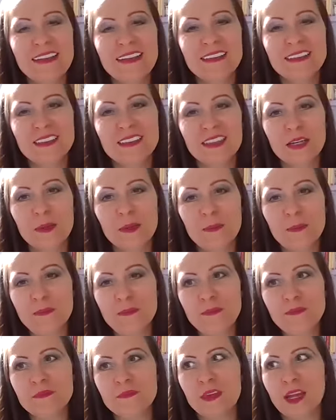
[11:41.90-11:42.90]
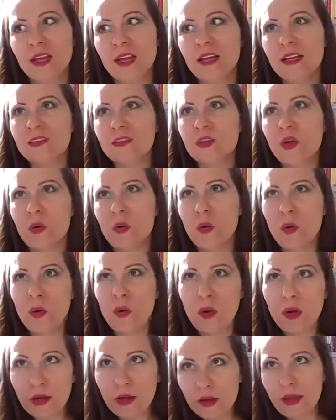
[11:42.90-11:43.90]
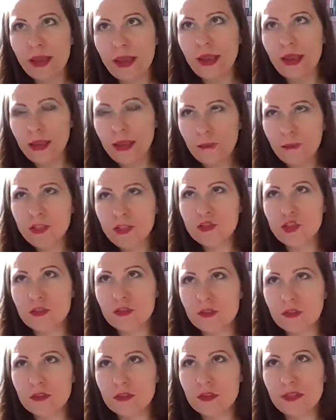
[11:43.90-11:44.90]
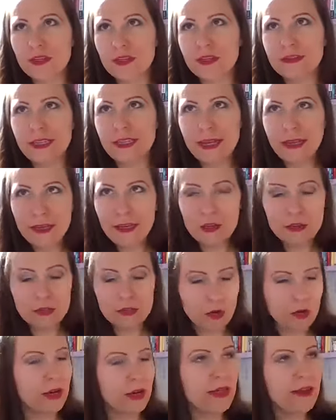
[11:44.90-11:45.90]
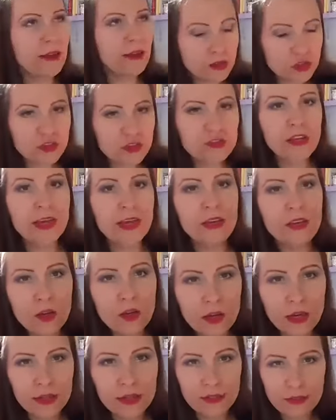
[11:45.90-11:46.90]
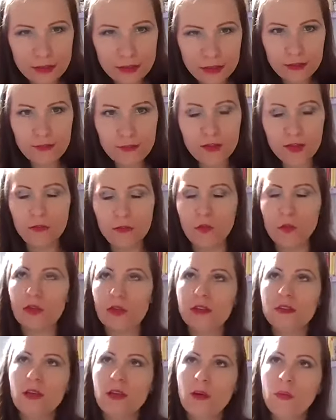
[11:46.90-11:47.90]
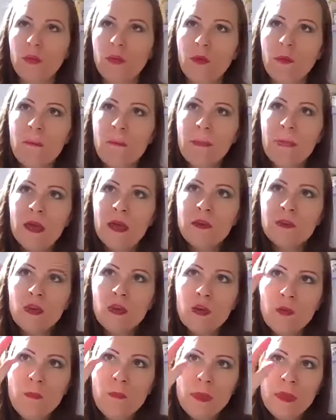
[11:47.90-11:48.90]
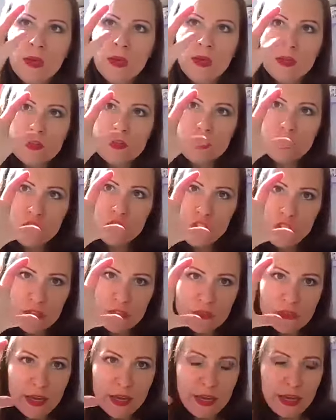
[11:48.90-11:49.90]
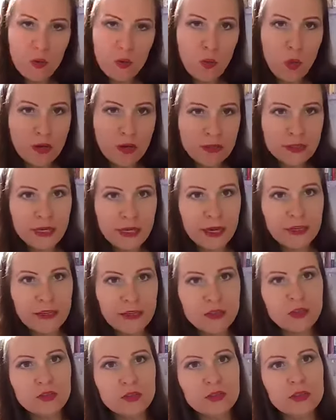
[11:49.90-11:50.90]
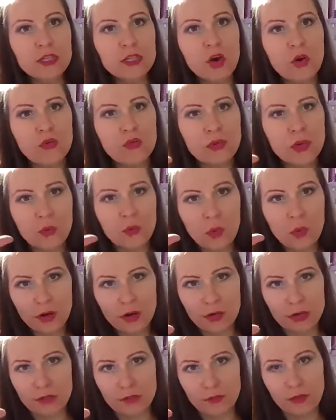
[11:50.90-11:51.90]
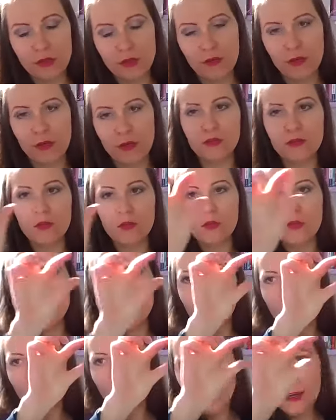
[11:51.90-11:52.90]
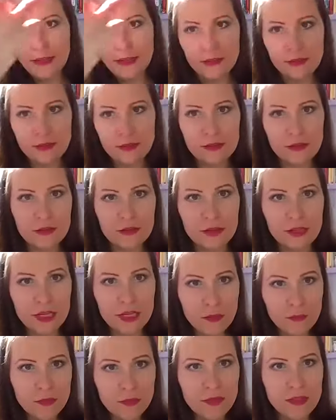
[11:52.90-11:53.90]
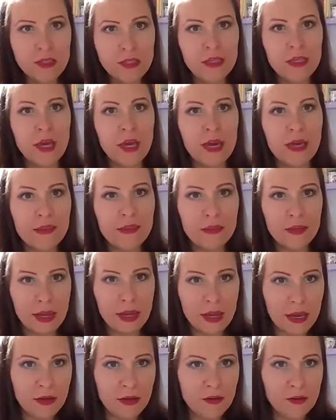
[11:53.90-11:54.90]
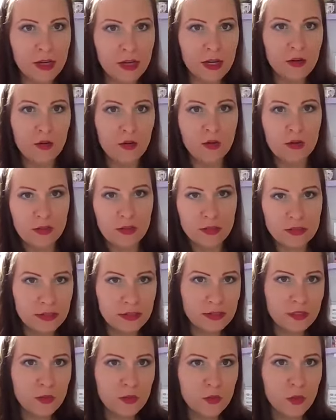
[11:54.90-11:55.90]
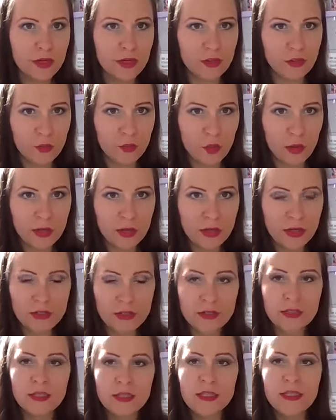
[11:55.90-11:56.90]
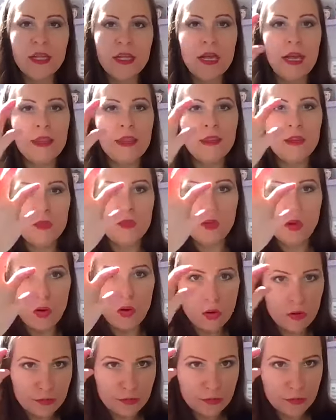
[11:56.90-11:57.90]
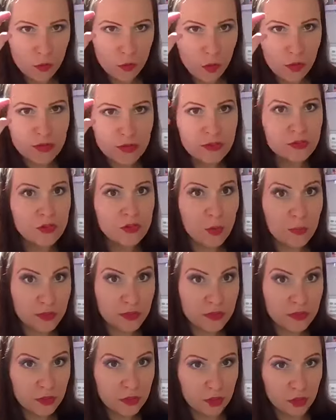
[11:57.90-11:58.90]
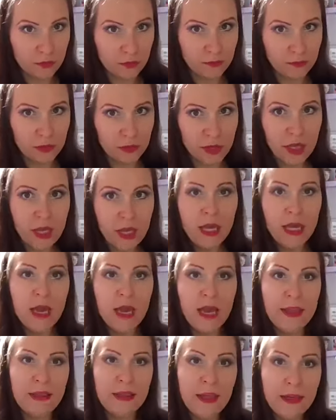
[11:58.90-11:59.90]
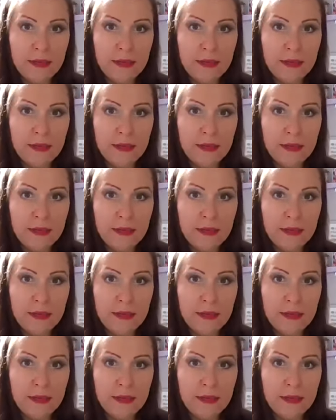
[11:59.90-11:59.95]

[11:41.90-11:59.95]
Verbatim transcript: and um, so let, let me just uh, take it, or let us just take a look at the CV, for example. Okay. So just take one category of your work experience. So you write the company and the area or the city where you worked, mm -hmm. and of course your position. And